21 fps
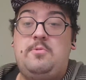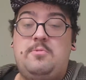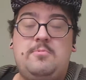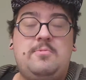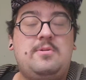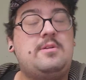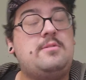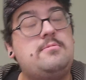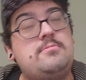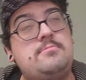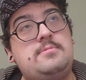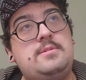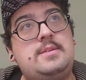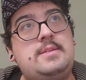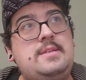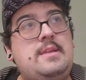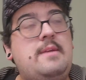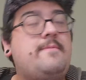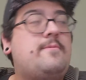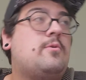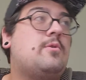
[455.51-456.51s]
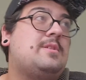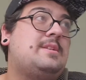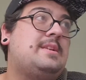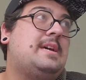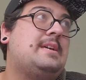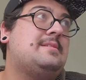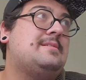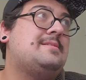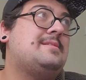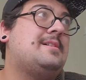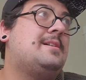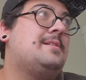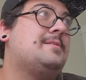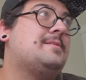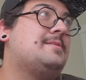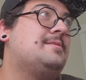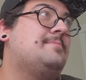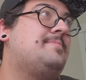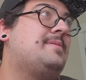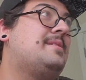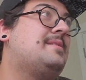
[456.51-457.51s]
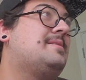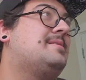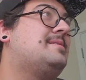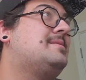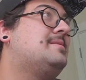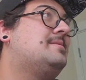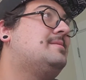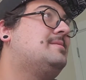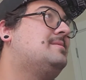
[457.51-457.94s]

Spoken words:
Well, Steve Cortez is also, but